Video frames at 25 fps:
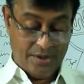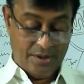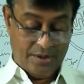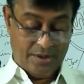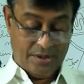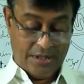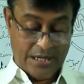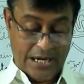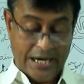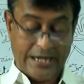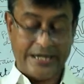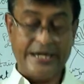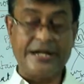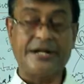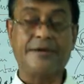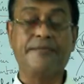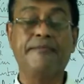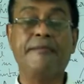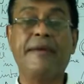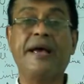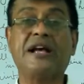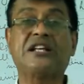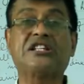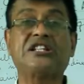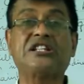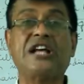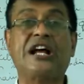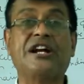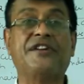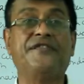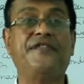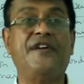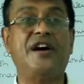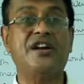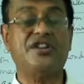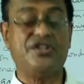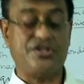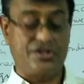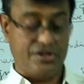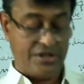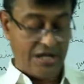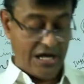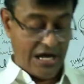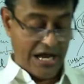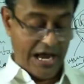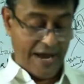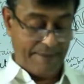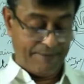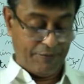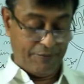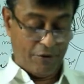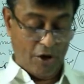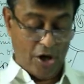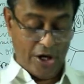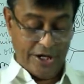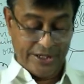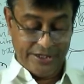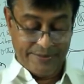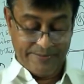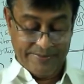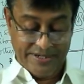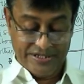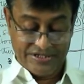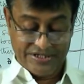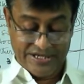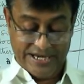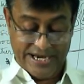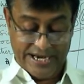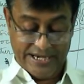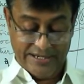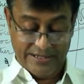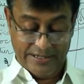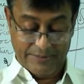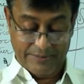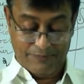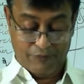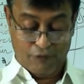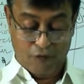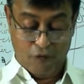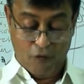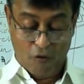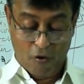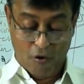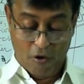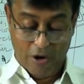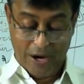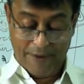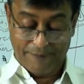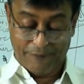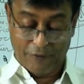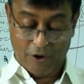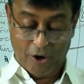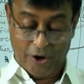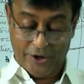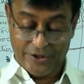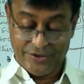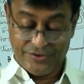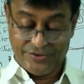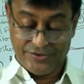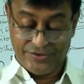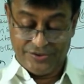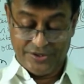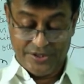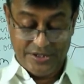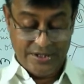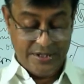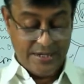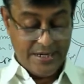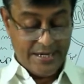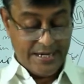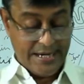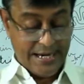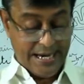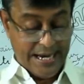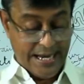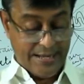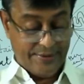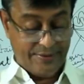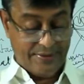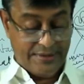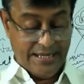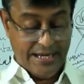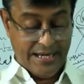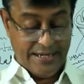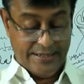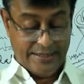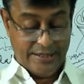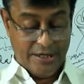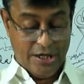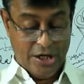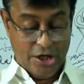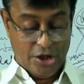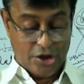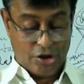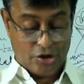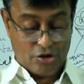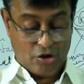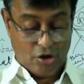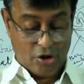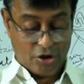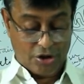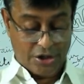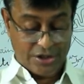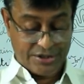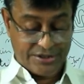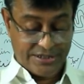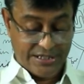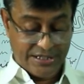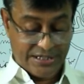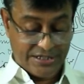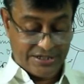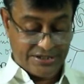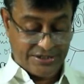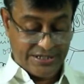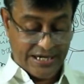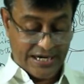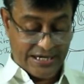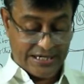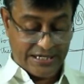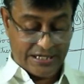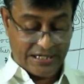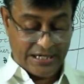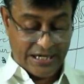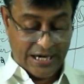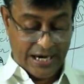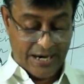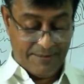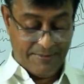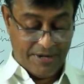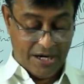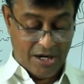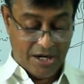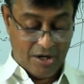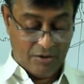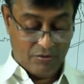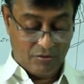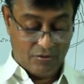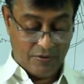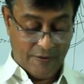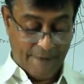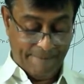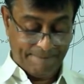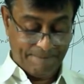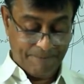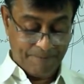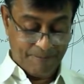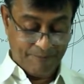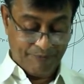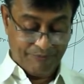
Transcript: and it makes at first the haploid, means in 4 haploids, and then daughter cells that come out